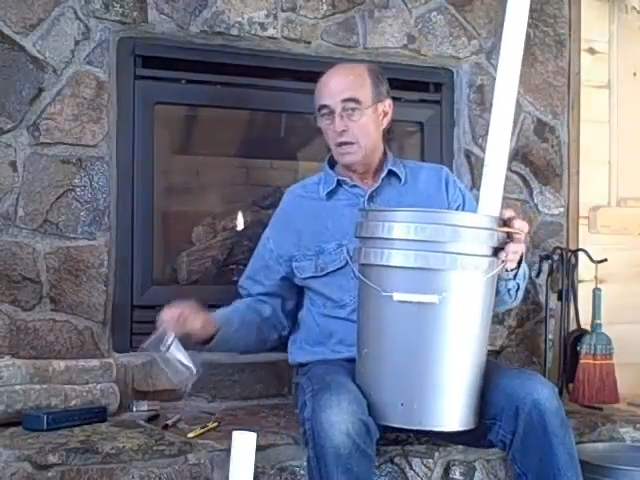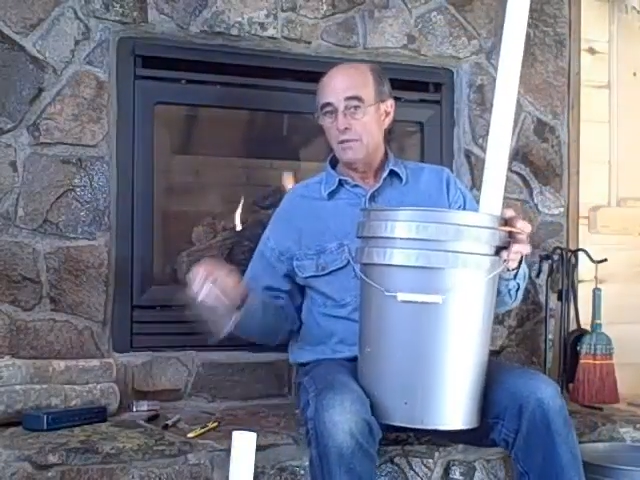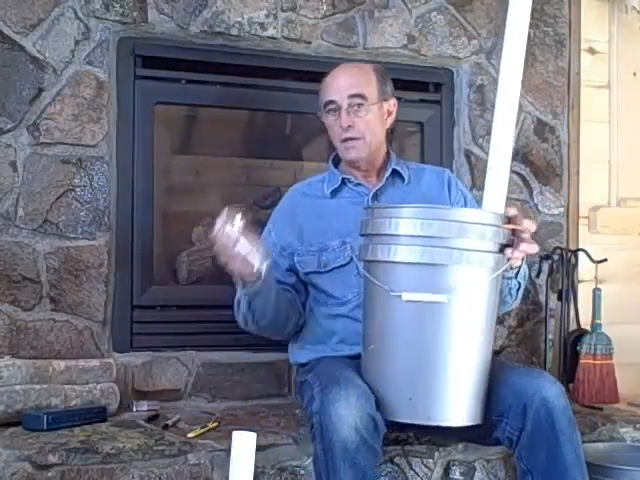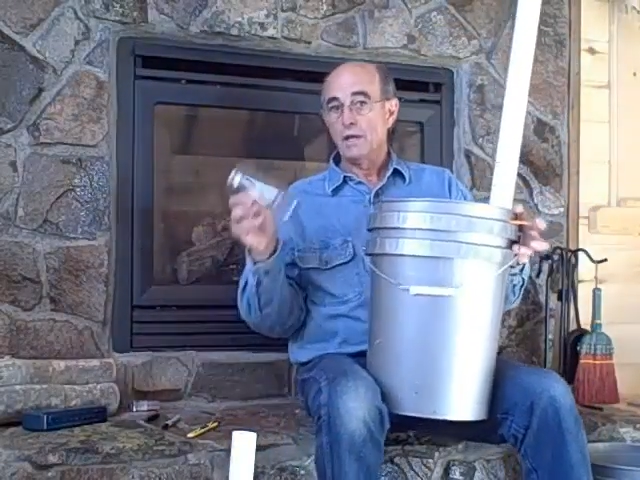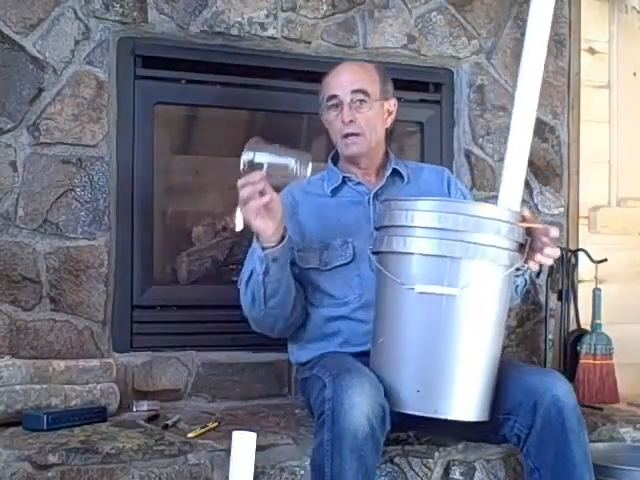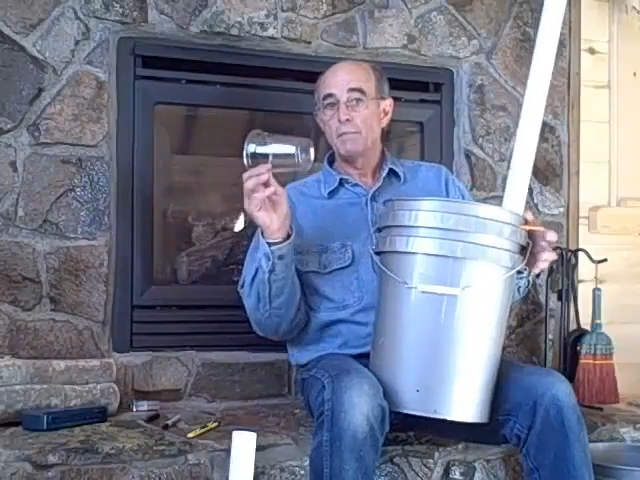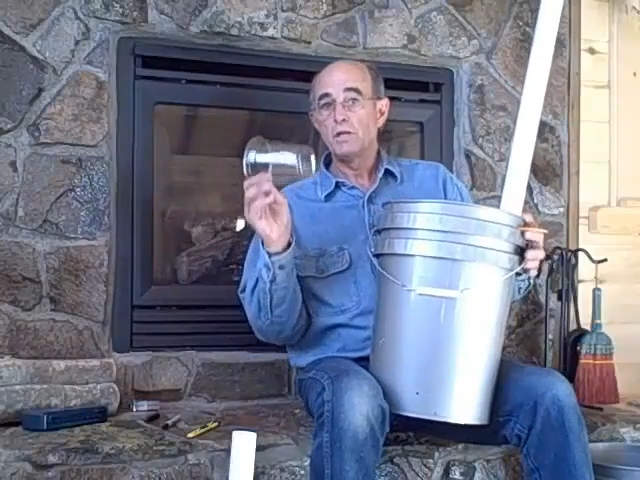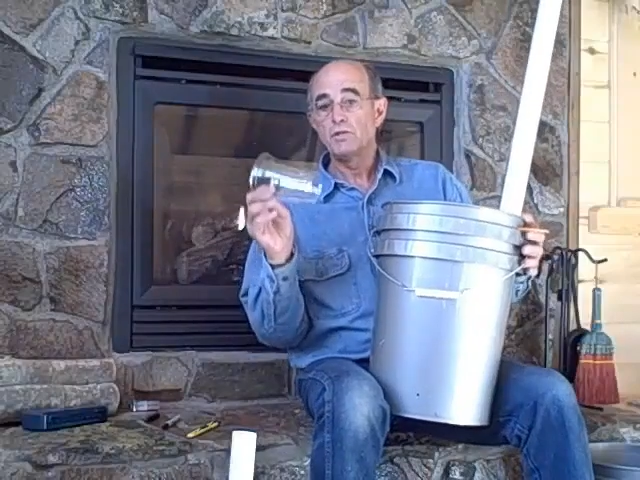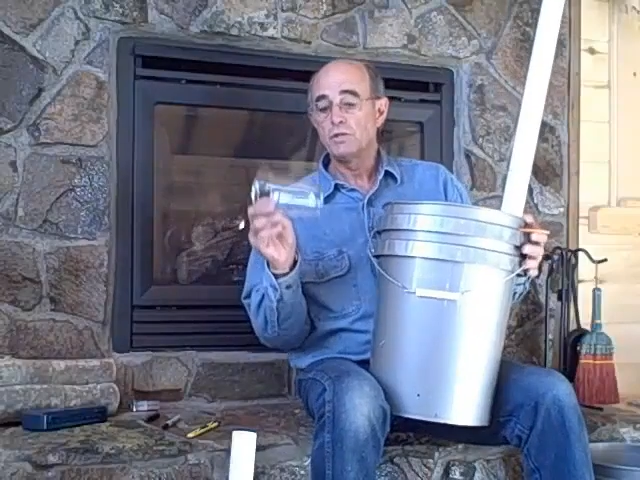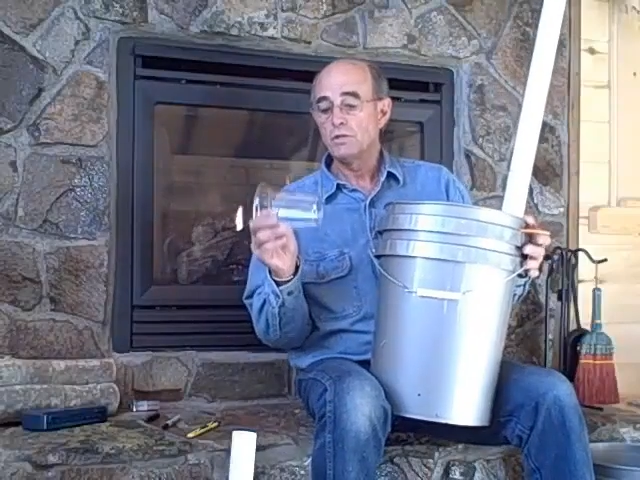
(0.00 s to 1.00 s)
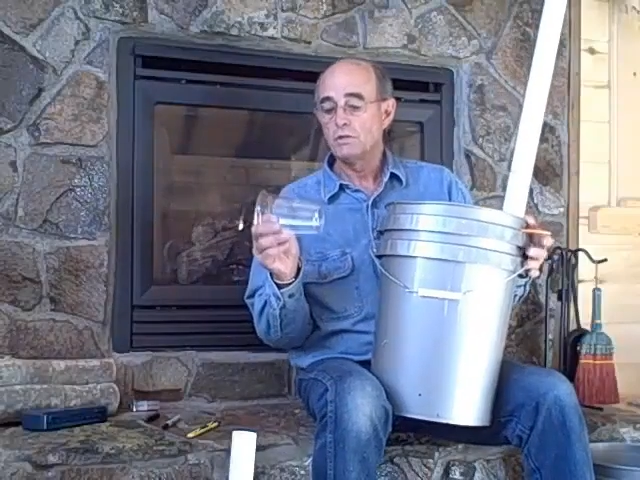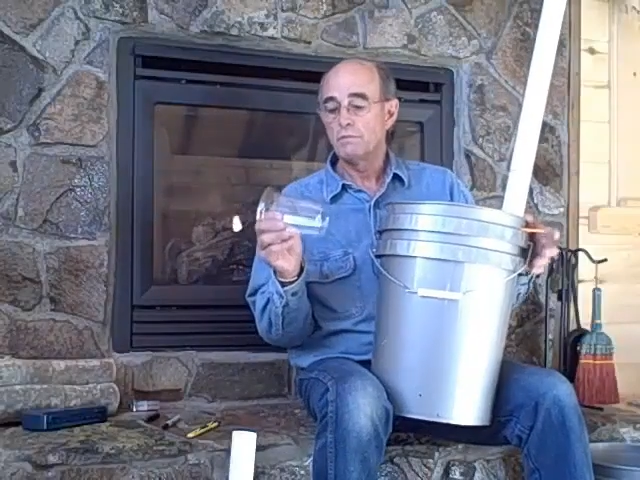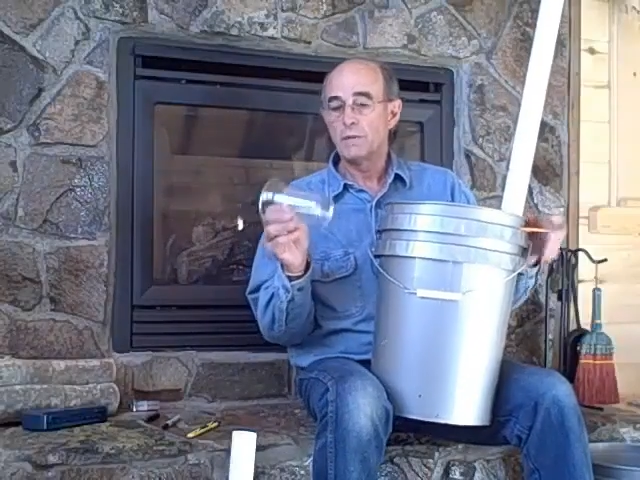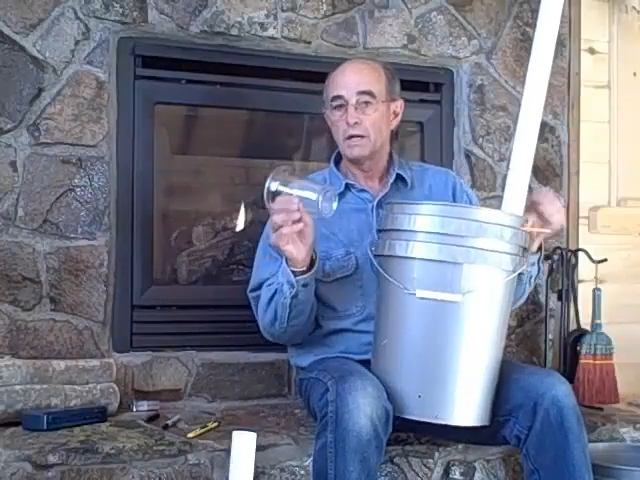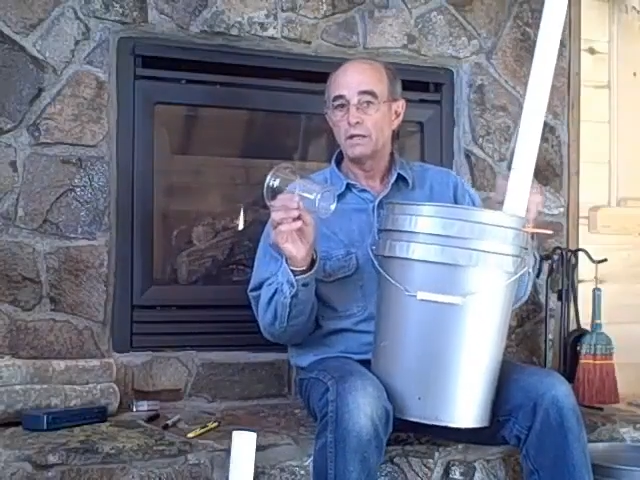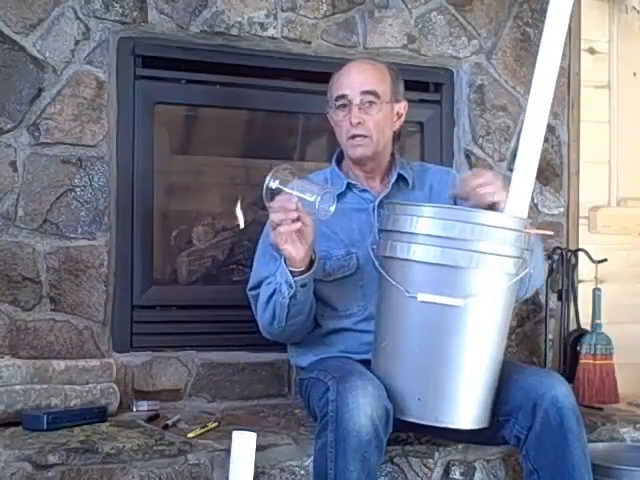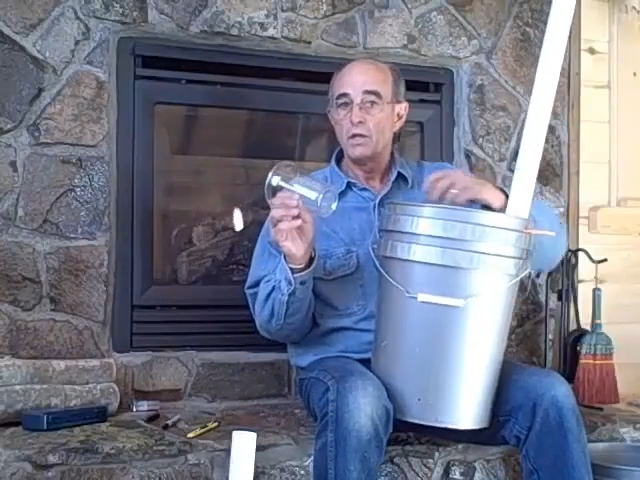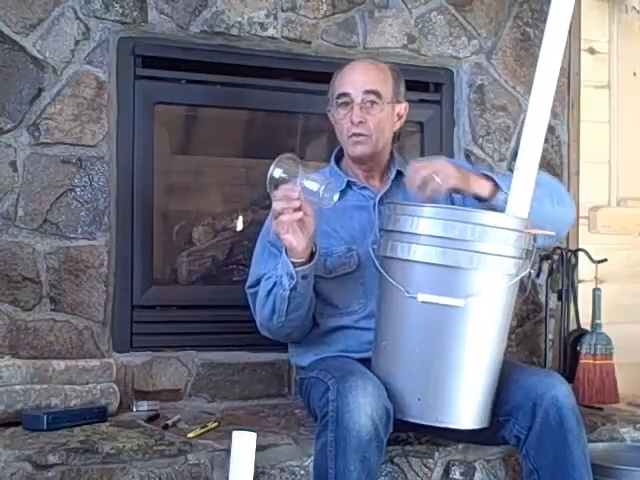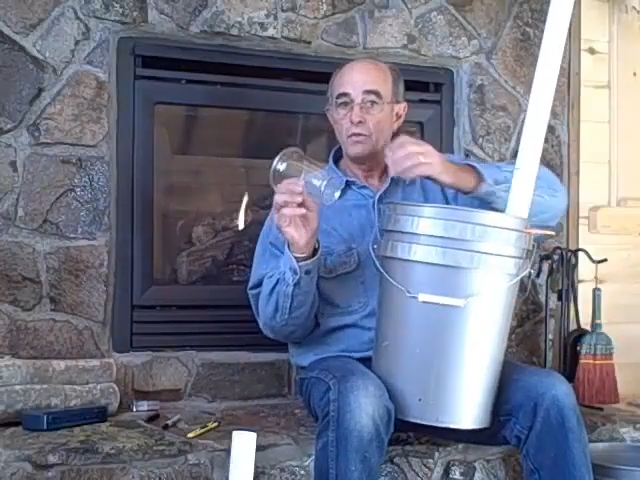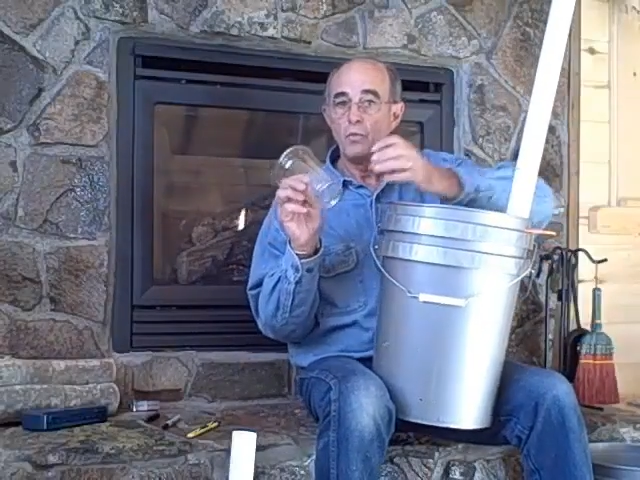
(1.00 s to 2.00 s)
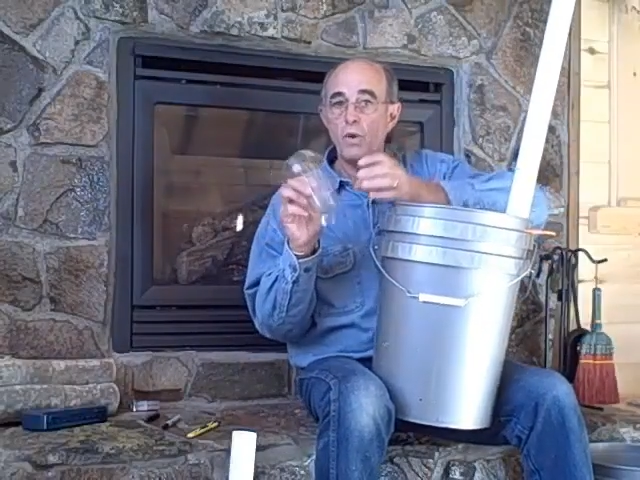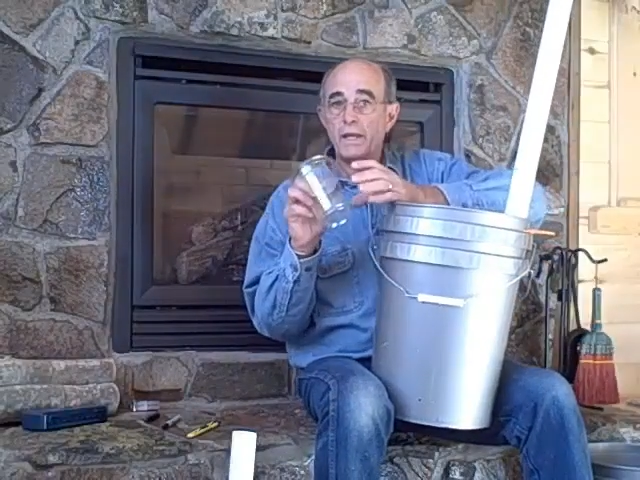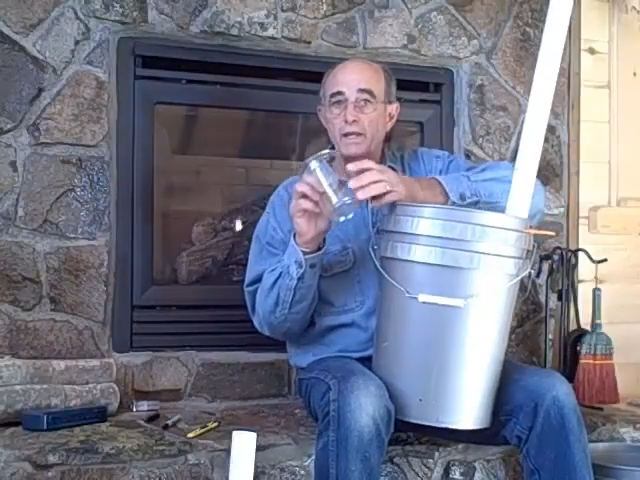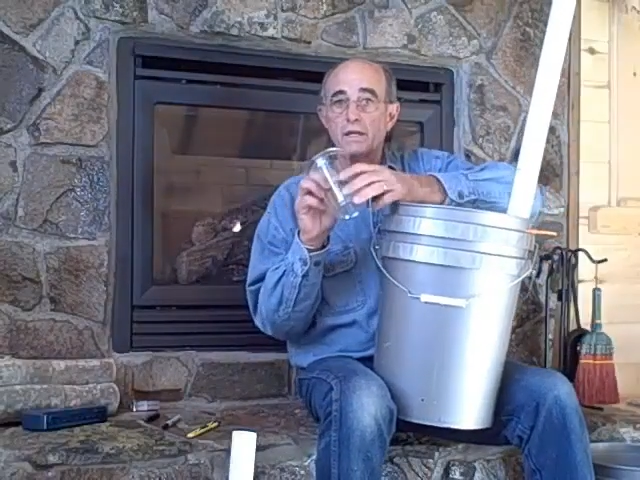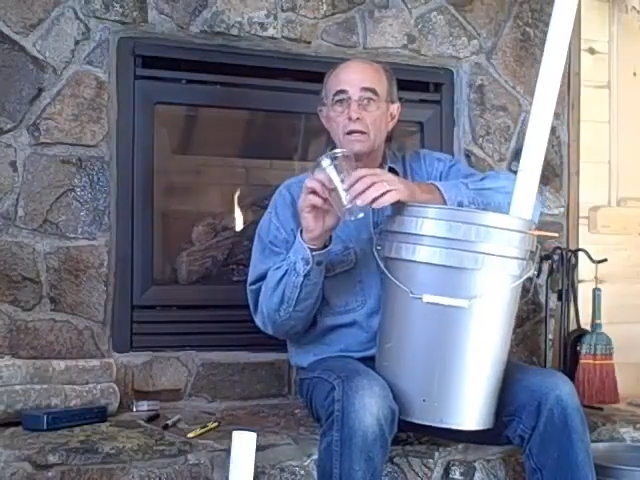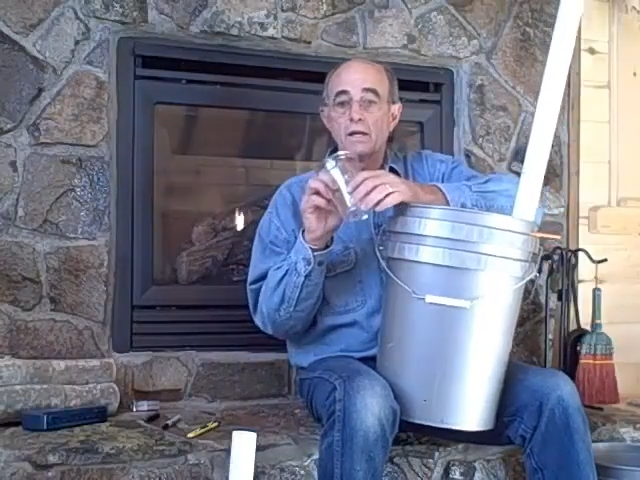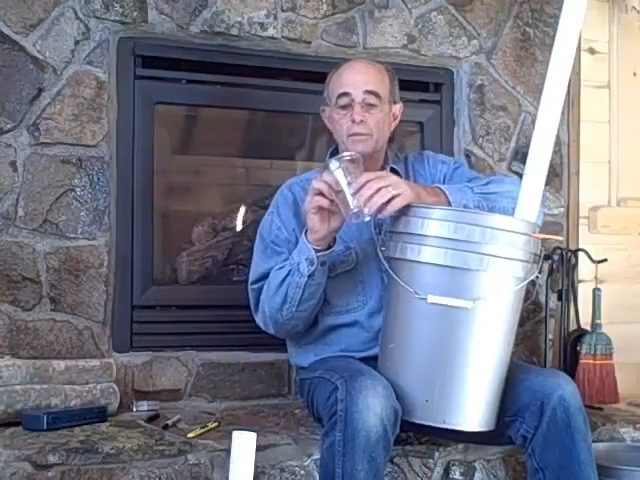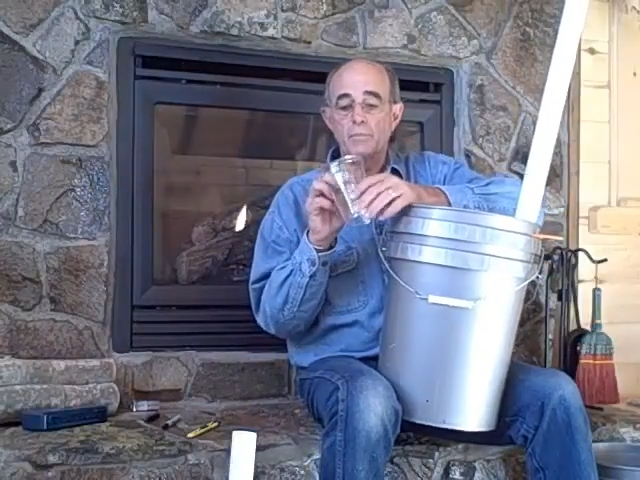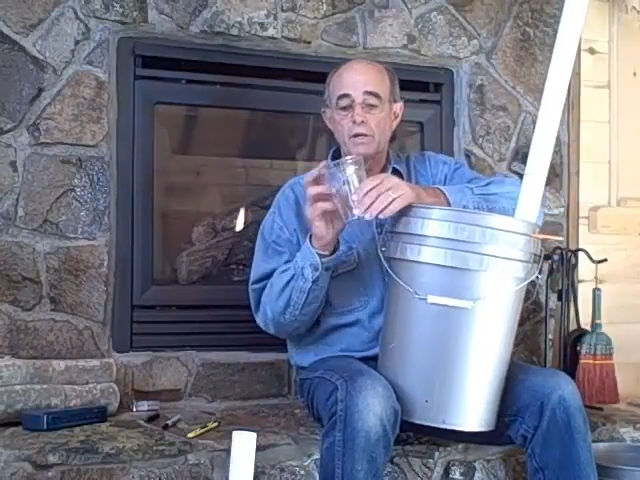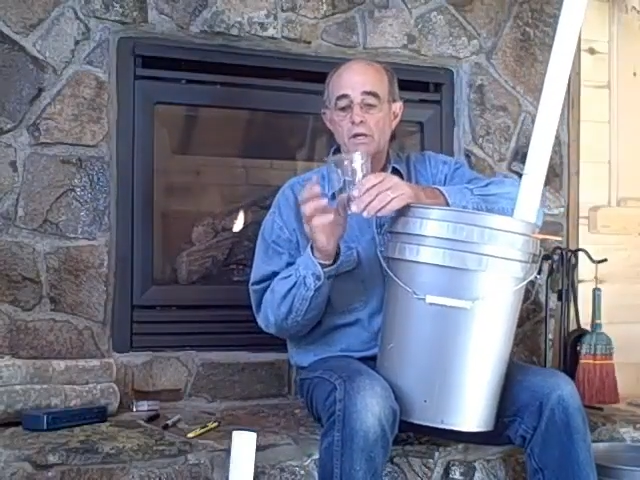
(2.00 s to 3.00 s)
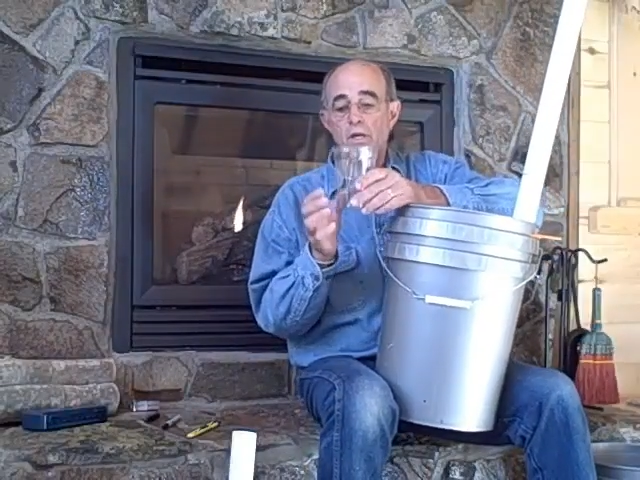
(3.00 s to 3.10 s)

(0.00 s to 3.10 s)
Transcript: And then I mentioned to you about the wicking cup.